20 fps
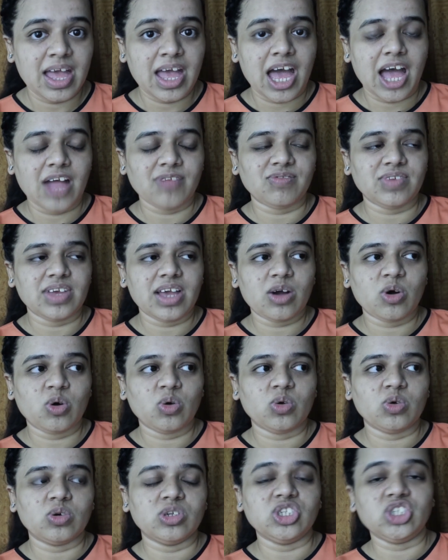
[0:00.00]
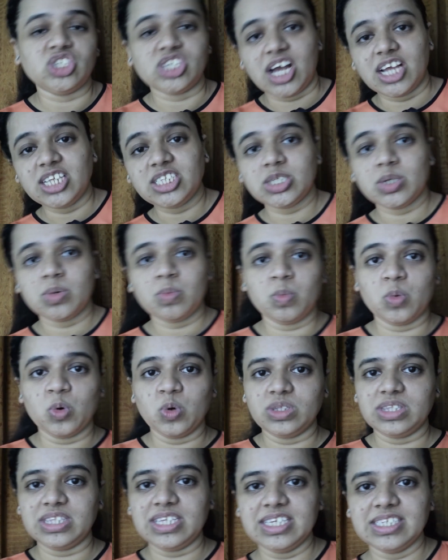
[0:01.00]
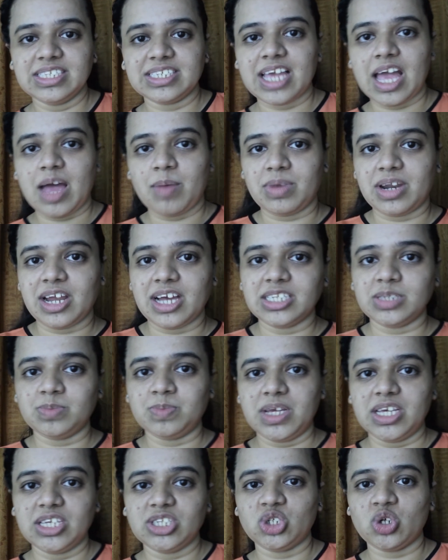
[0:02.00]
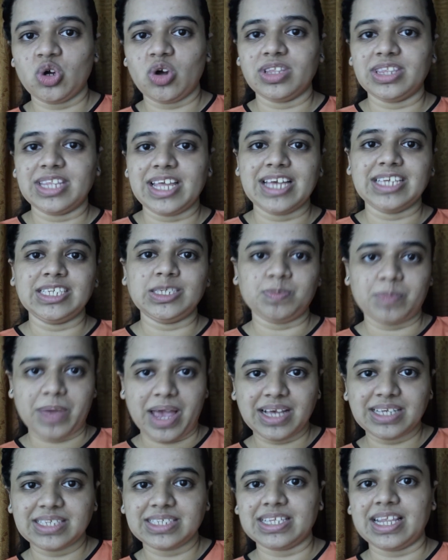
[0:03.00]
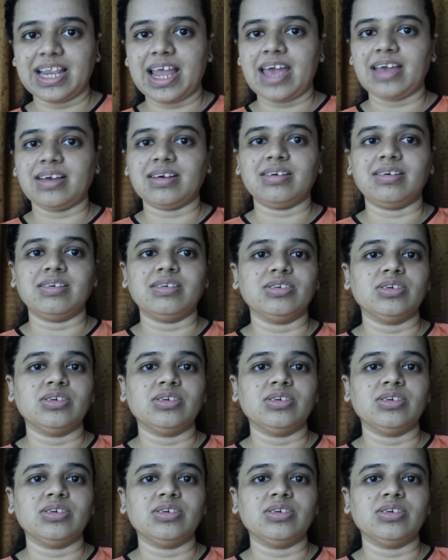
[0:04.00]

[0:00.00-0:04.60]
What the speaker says: And we are gonna judge both these cameras based on their specs like